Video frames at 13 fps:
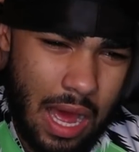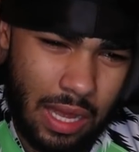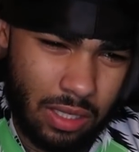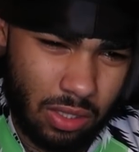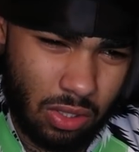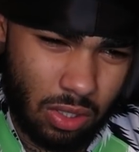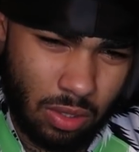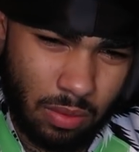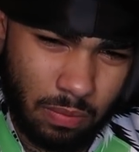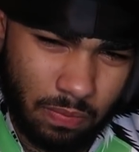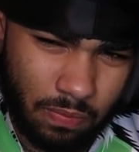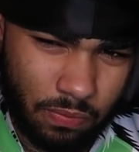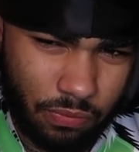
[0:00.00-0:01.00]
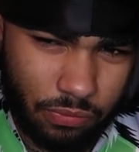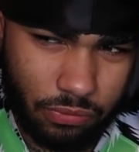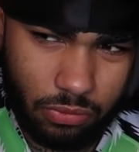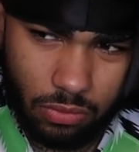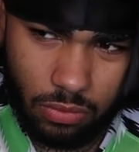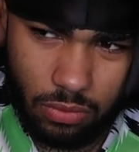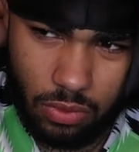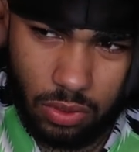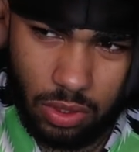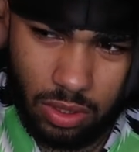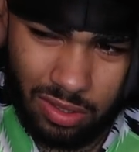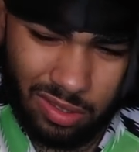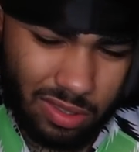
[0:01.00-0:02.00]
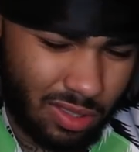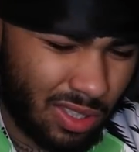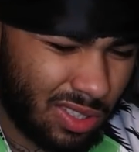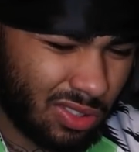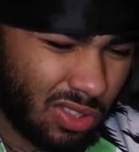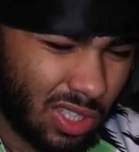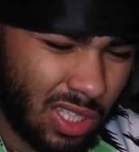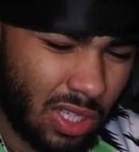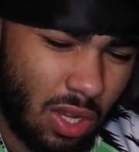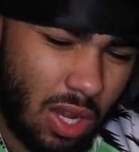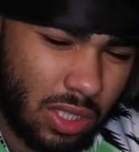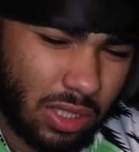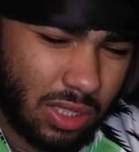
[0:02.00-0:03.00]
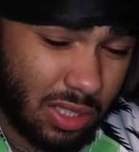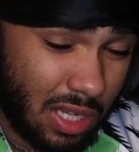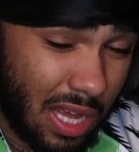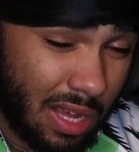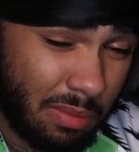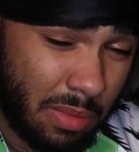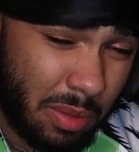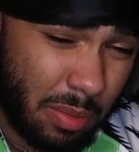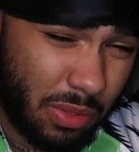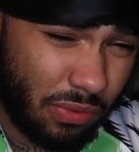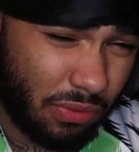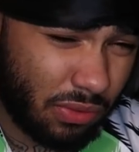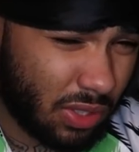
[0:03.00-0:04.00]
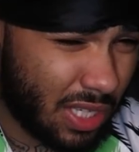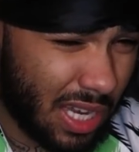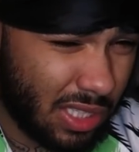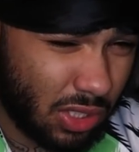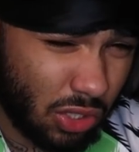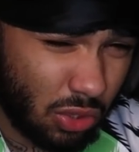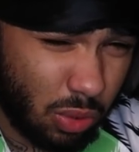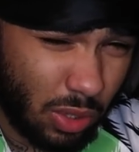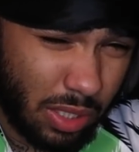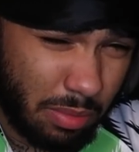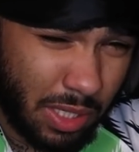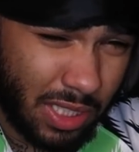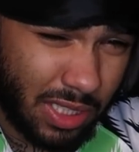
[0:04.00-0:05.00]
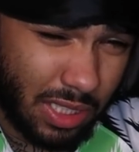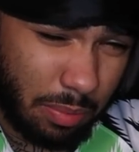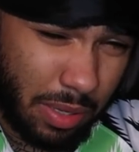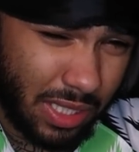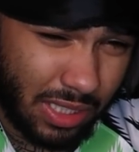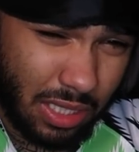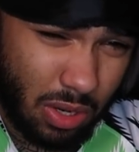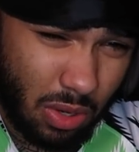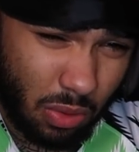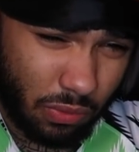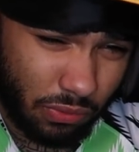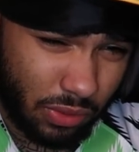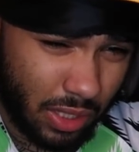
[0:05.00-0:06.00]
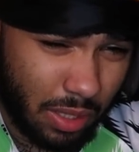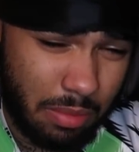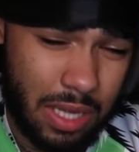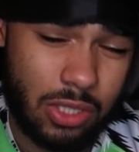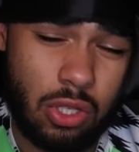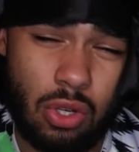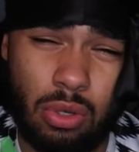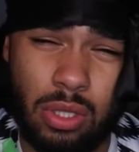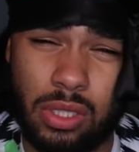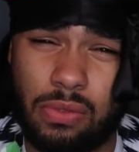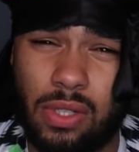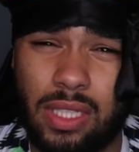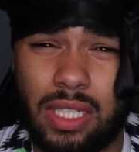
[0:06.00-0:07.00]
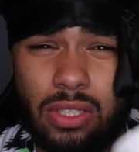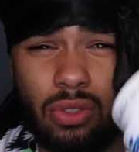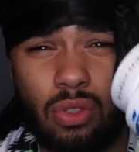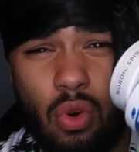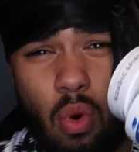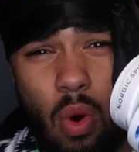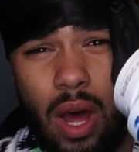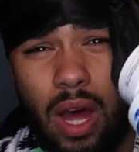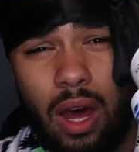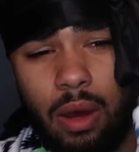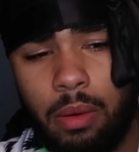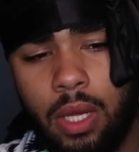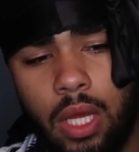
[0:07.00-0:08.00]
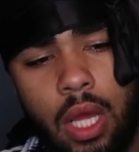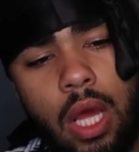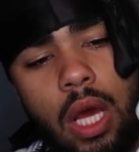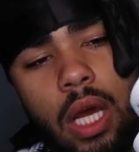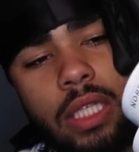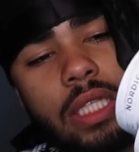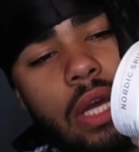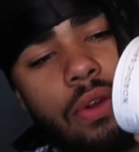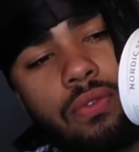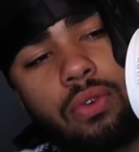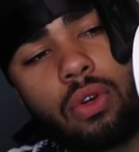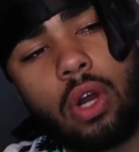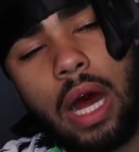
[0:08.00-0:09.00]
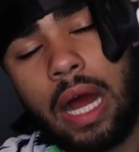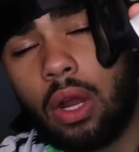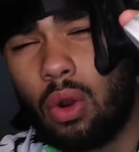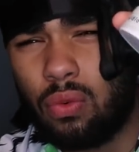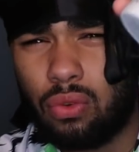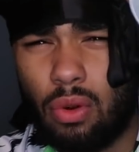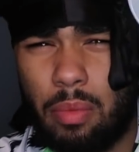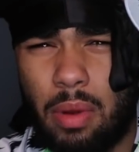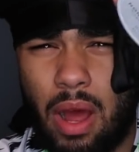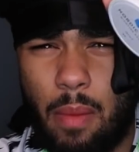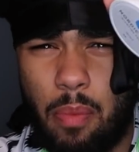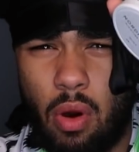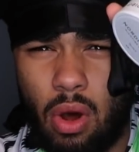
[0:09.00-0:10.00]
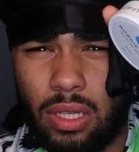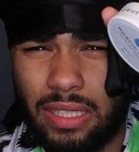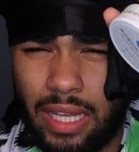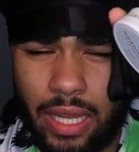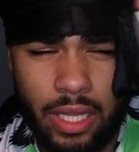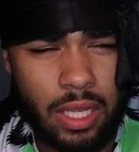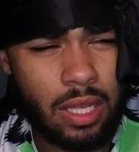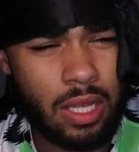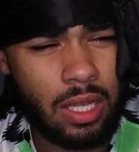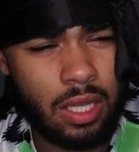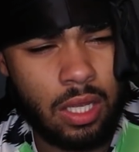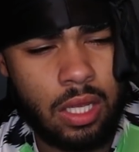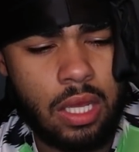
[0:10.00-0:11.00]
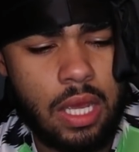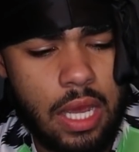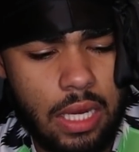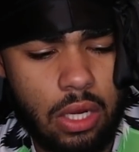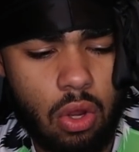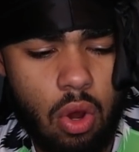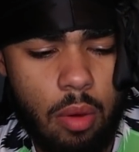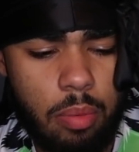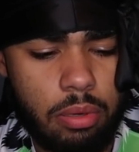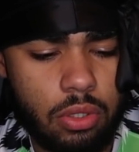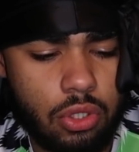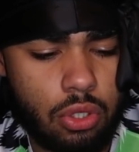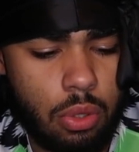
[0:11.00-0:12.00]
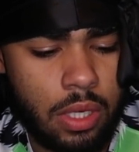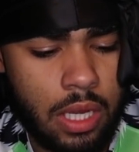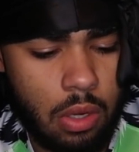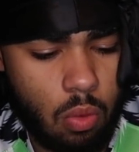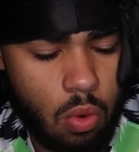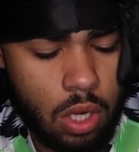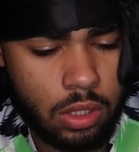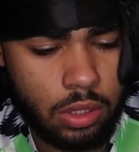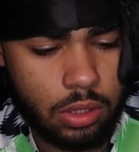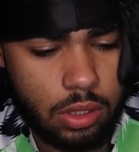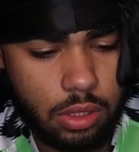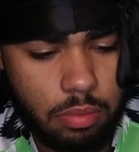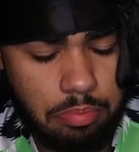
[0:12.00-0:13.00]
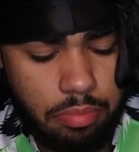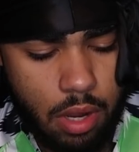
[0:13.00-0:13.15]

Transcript: And It lasts like maybe 10 to 20 minutes. It depends how thing. My tolerance for it has gone quite up, because I go through about a pot a day, and I got to put two in at once.